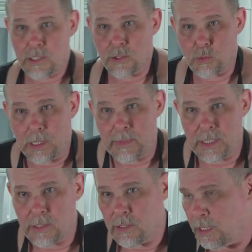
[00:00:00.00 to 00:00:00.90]
so 20
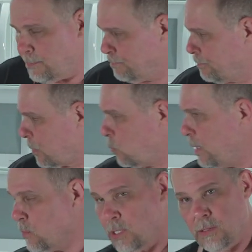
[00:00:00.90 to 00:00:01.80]
minutes are up. We
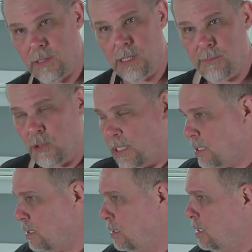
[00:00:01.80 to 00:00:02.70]
will go ahead
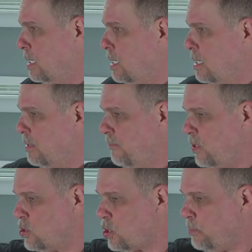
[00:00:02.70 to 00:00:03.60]
and
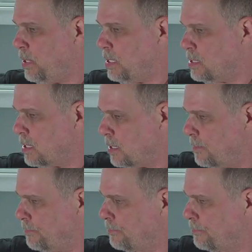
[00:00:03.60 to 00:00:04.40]
finish our beans here.